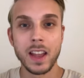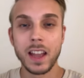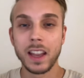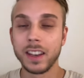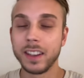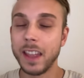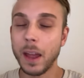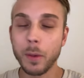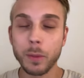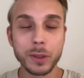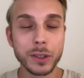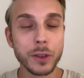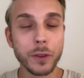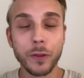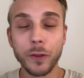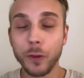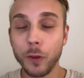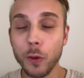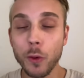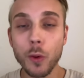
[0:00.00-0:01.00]
That was the
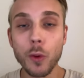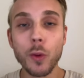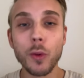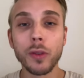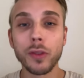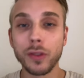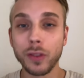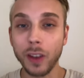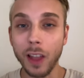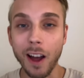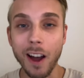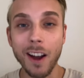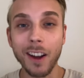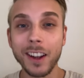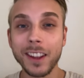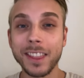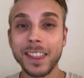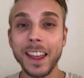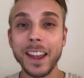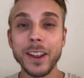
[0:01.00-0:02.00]
full vlog.
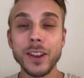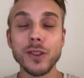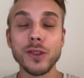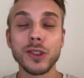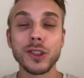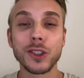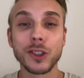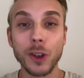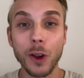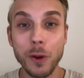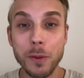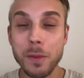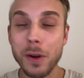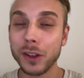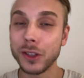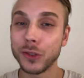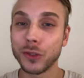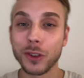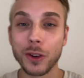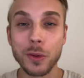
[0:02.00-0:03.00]
Thank you so
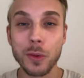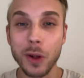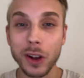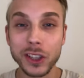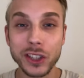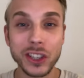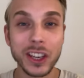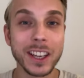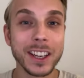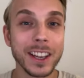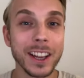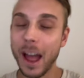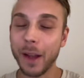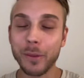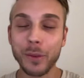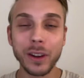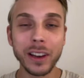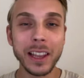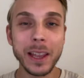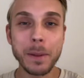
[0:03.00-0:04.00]
much for watching. I
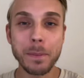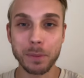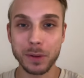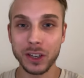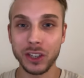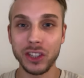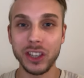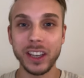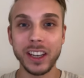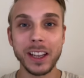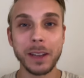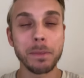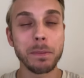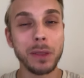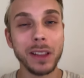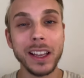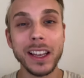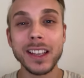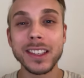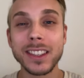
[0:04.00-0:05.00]
really appreciate it.
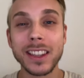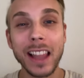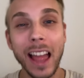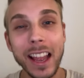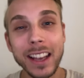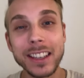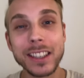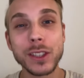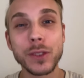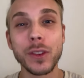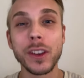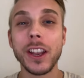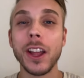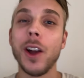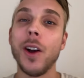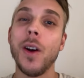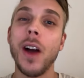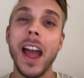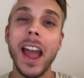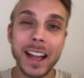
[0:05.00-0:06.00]
Please like this
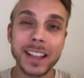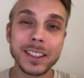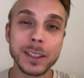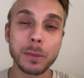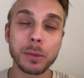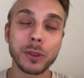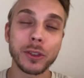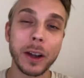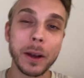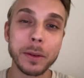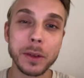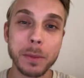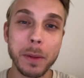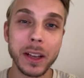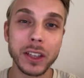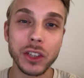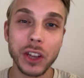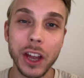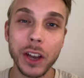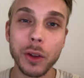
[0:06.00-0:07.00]
video and subscribe to
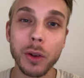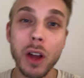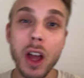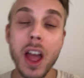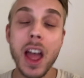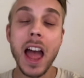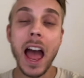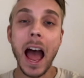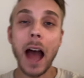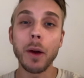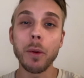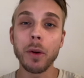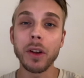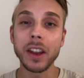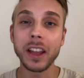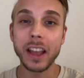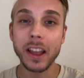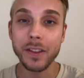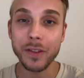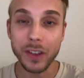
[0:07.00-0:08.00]
my channel. I want
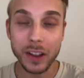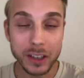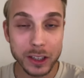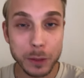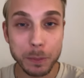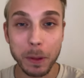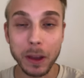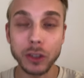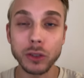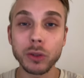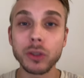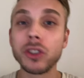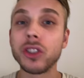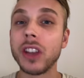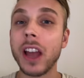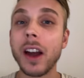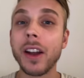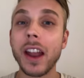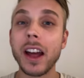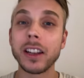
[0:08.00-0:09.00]
to give a special
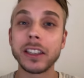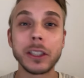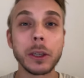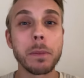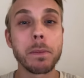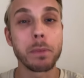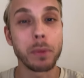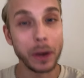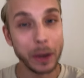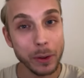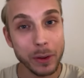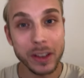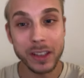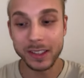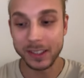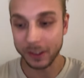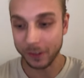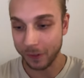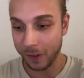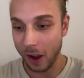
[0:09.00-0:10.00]
shout out to Brilliant
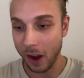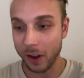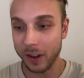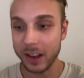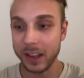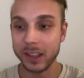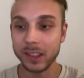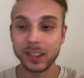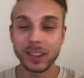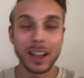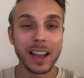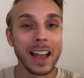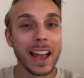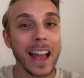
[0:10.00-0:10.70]
Safaris.